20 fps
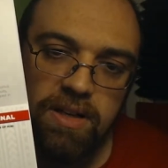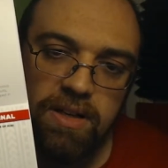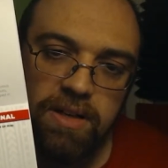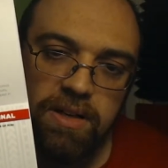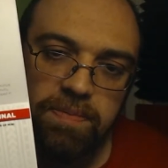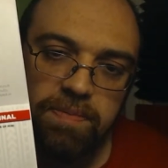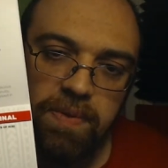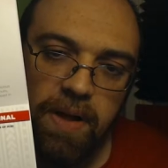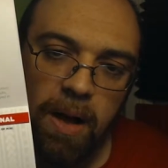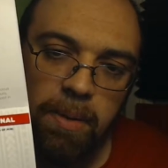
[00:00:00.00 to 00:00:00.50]

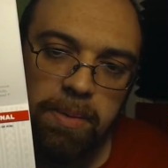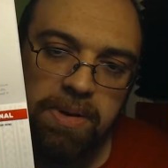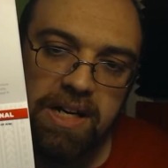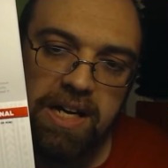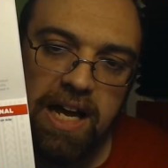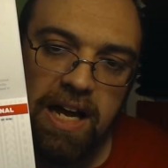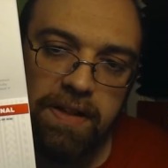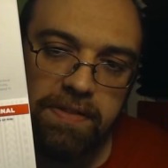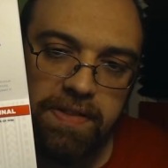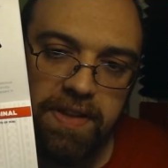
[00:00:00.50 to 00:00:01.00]
I'm going to
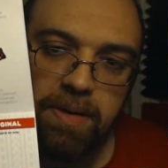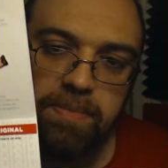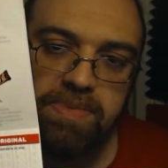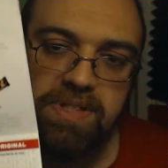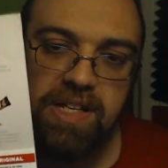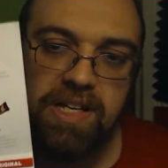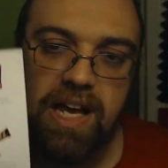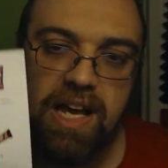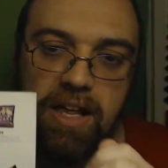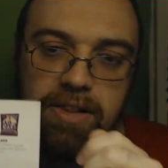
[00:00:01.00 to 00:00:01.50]
count them
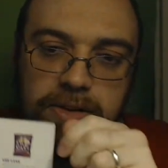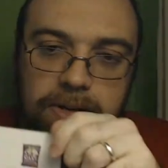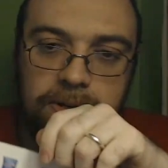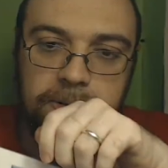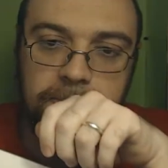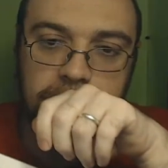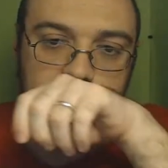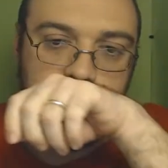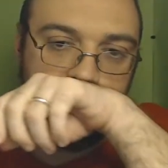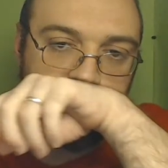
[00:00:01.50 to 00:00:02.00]
together.
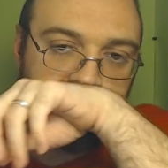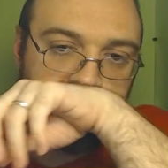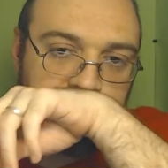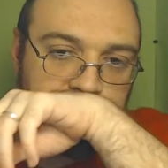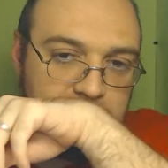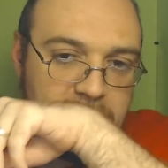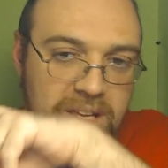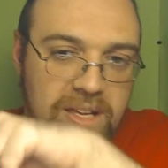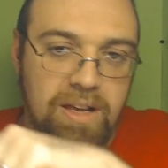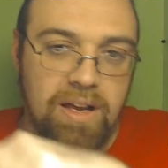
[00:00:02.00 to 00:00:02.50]

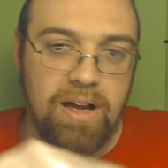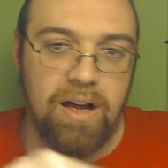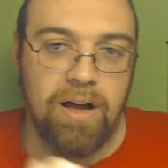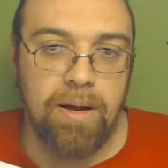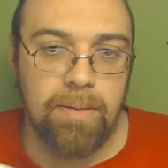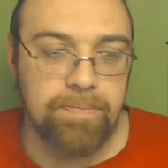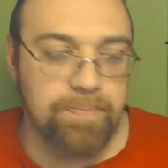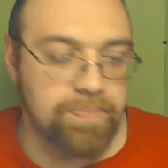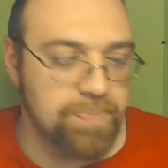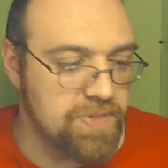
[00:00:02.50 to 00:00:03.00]
So
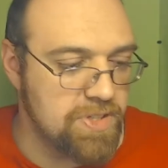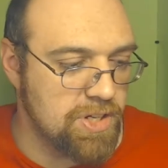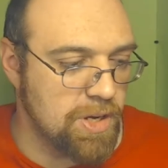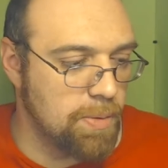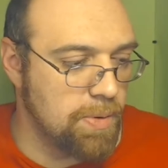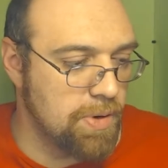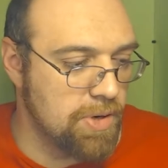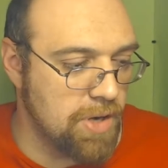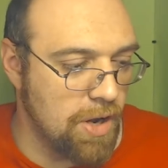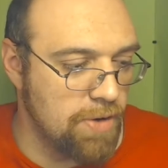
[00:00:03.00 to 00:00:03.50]
we'll
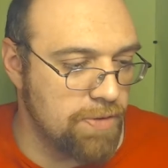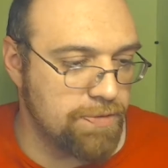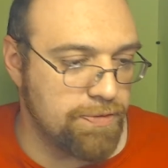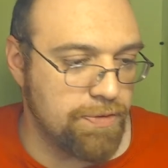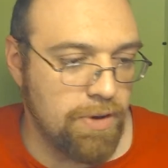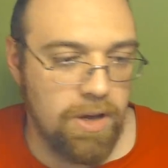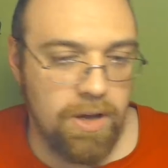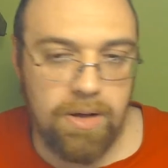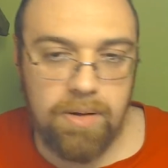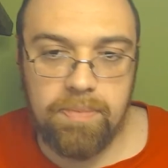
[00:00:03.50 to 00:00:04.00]
go
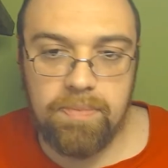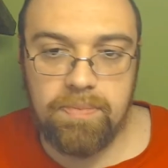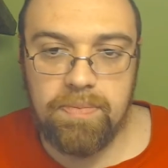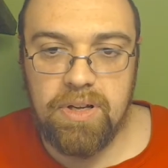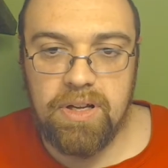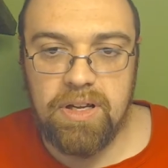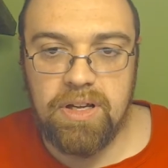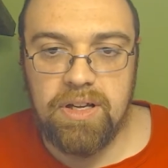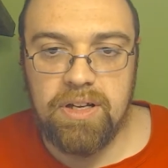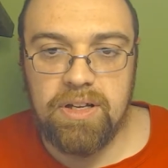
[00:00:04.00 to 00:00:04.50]
from
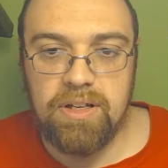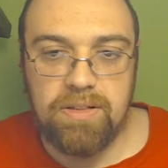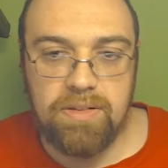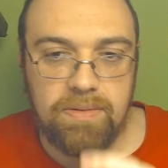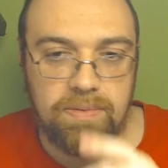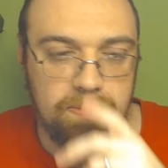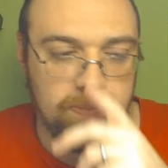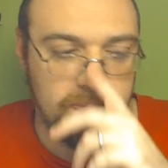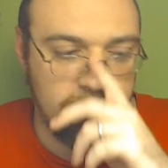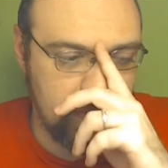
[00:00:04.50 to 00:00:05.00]

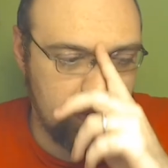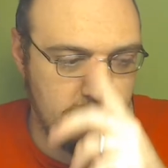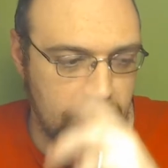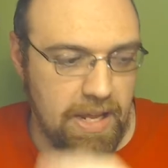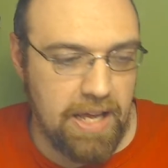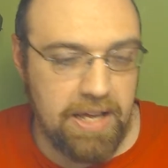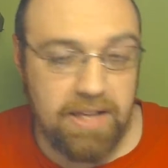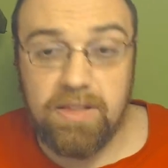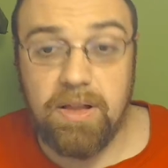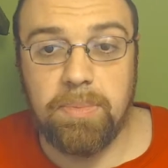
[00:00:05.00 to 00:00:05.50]

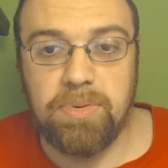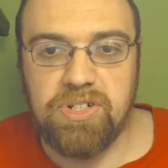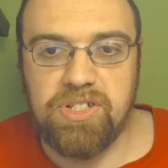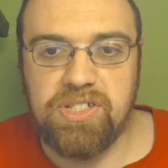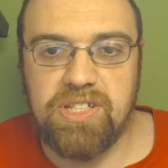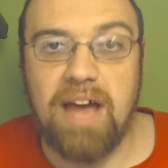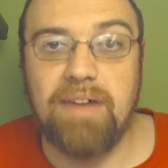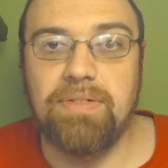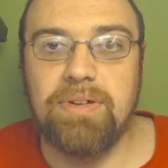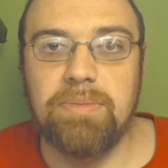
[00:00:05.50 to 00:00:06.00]
like number
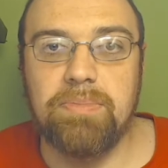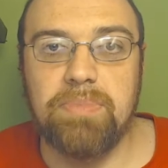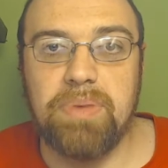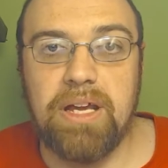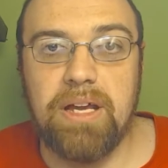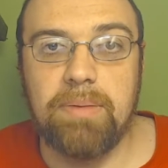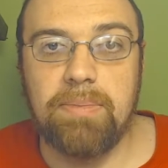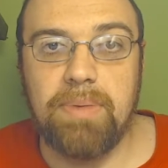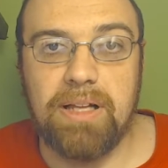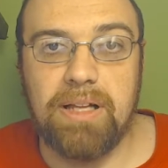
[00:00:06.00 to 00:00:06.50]
7
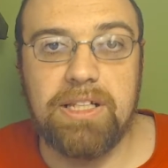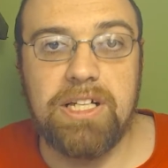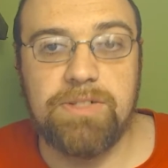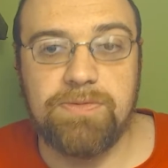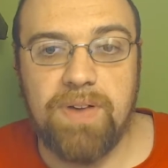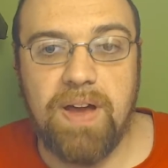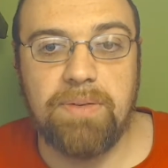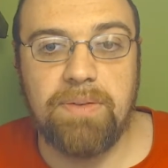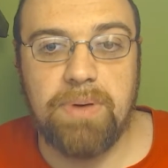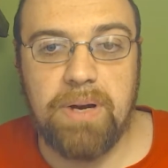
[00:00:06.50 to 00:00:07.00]
being my least
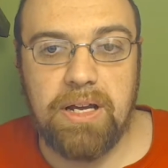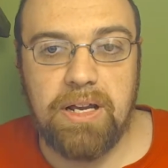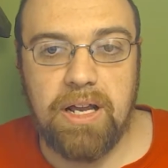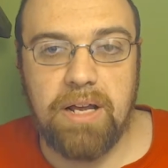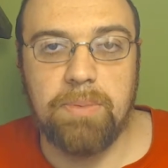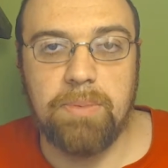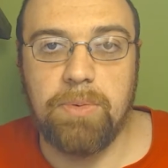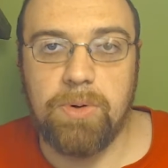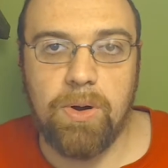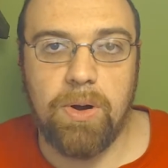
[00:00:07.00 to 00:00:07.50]
favorite, and
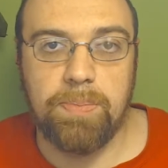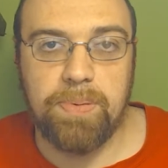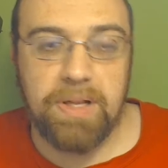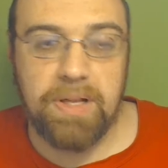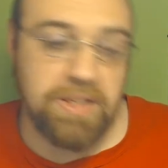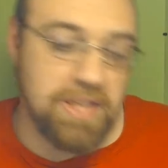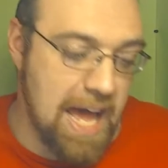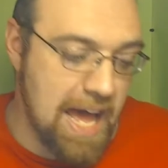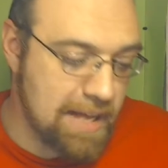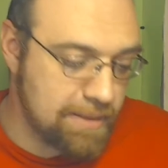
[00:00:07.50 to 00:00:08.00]
we'll go up like
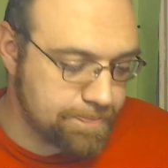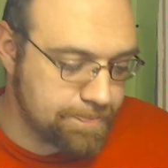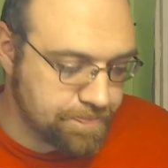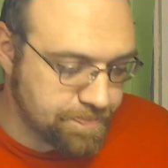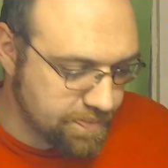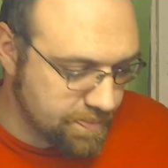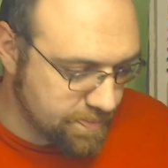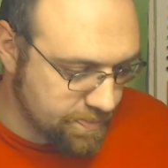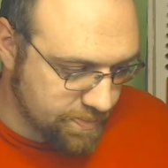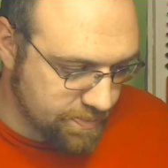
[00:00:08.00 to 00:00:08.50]
that.
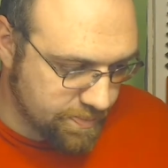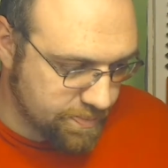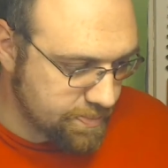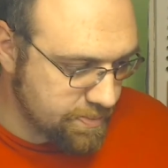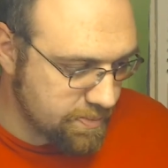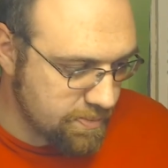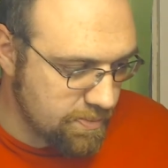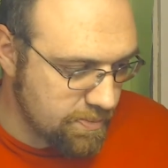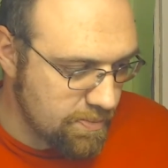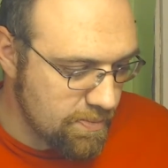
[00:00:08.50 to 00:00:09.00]

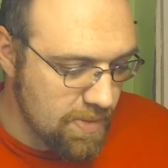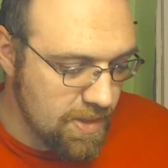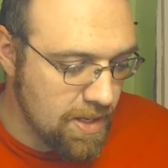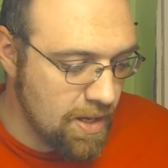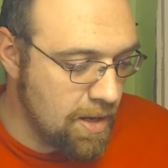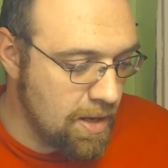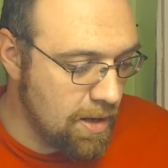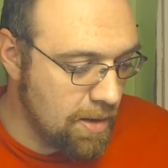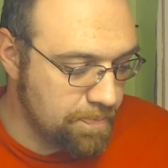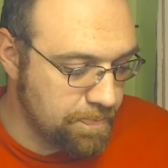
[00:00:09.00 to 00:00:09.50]

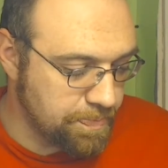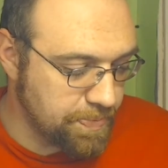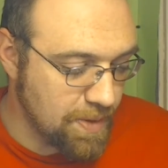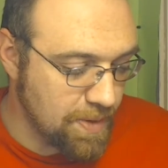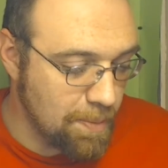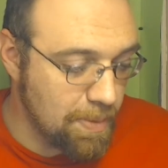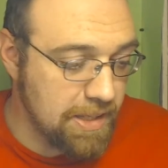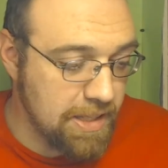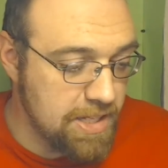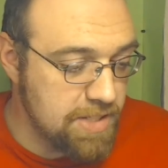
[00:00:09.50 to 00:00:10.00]
My
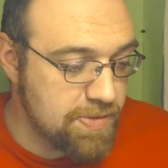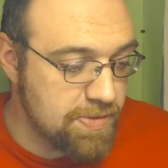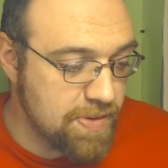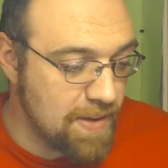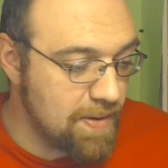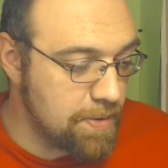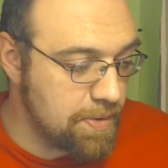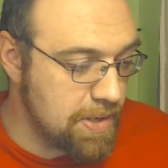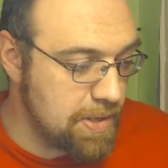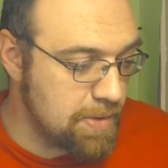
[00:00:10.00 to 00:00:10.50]
least
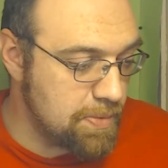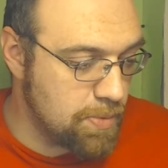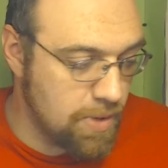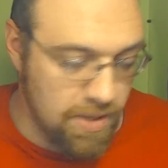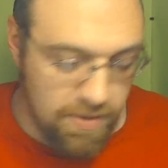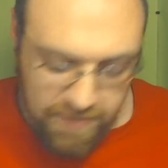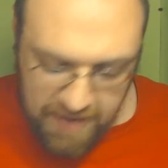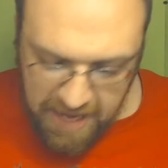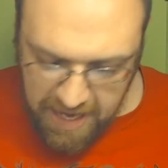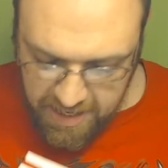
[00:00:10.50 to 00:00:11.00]
favorite would have
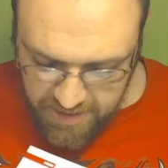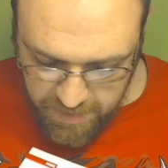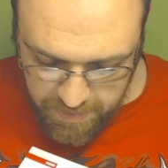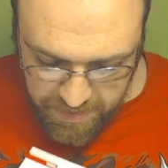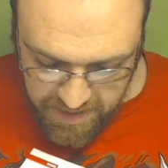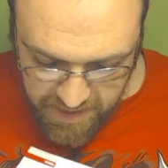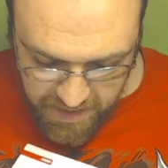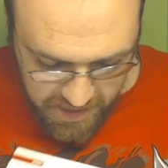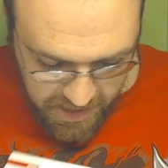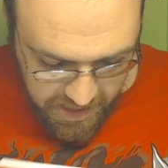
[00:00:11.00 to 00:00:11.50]
had to
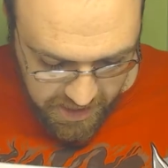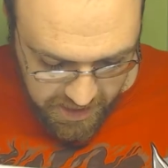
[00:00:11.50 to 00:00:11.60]
be...